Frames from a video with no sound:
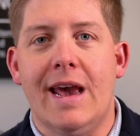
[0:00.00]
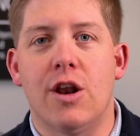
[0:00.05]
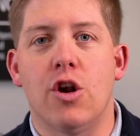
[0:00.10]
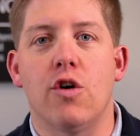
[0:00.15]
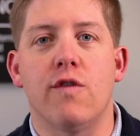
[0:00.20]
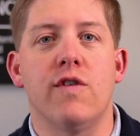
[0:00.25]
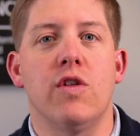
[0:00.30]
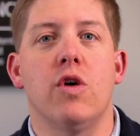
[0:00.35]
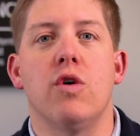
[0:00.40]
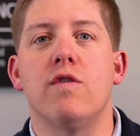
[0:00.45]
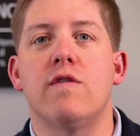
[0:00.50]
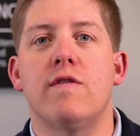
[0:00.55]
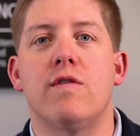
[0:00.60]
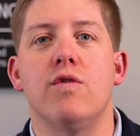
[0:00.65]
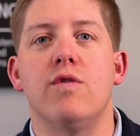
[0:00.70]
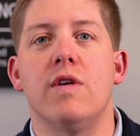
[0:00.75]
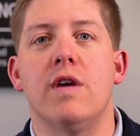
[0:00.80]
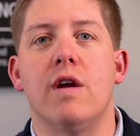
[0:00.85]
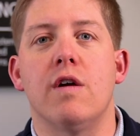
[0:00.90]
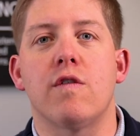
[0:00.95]
And over those 2
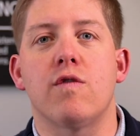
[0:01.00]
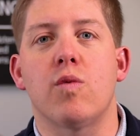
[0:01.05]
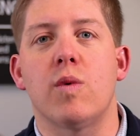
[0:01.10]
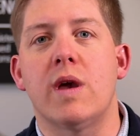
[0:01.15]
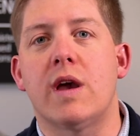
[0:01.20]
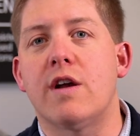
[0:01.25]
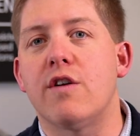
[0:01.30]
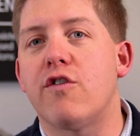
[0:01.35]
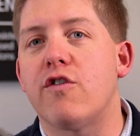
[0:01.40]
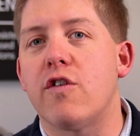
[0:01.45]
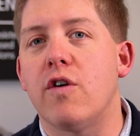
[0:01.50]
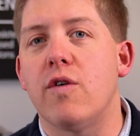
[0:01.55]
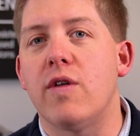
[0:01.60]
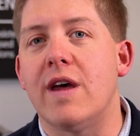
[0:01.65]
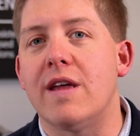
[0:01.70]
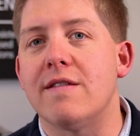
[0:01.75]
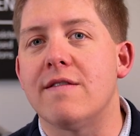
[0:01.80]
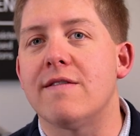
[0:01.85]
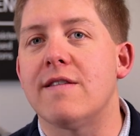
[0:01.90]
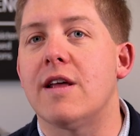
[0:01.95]
years, we could show
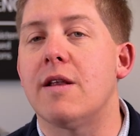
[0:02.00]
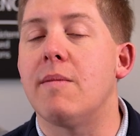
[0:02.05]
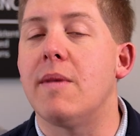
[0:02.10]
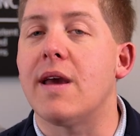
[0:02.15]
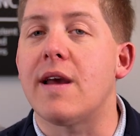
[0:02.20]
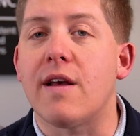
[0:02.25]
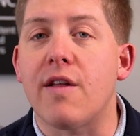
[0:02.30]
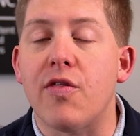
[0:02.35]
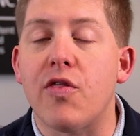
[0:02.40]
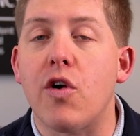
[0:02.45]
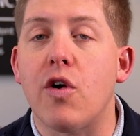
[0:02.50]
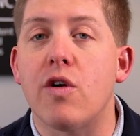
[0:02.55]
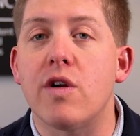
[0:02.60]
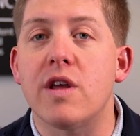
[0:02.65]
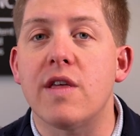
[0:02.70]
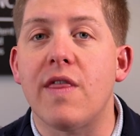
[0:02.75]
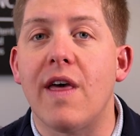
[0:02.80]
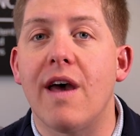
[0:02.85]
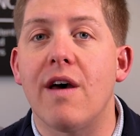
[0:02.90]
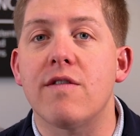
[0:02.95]
that instead of making
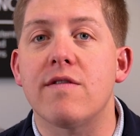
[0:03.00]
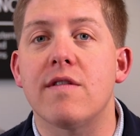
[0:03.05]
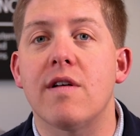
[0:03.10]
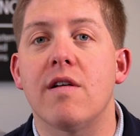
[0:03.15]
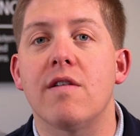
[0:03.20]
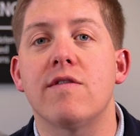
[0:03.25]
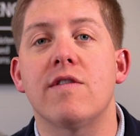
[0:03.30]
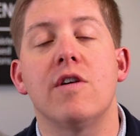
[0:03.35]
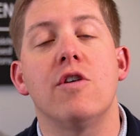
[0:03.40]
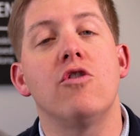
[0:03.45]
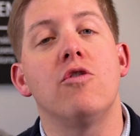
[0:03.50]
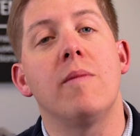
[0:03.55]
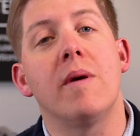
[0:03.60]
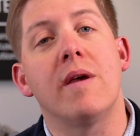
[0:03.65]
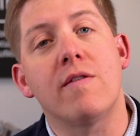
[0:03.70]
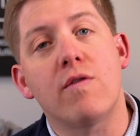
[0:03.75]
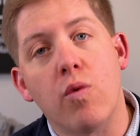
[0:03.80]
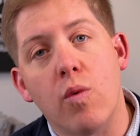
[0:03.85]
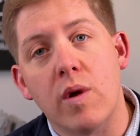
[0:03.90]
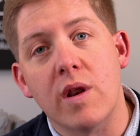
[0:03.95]
$30,000 a year, you
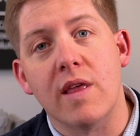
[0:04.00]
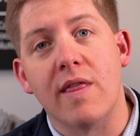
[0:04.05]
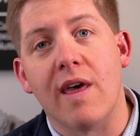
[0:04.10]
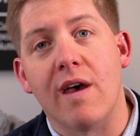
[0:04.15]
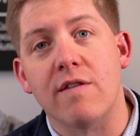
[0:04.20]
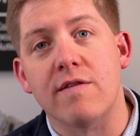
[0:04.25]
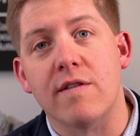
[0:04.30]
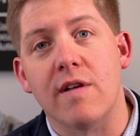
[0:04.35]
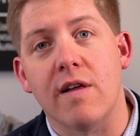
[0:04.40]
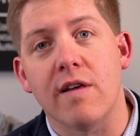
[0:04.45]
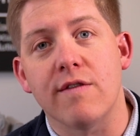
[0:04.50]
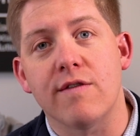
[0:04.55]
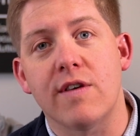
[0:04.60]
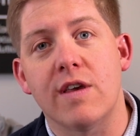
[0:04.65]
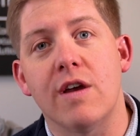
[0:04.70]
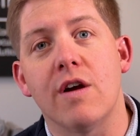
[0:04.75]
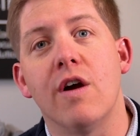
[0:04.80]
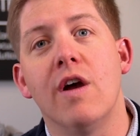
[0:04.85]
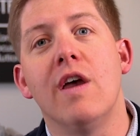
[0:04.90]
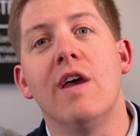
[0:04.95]
made $20,000 a
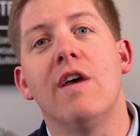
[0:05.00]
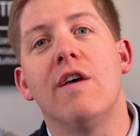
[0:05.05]
year.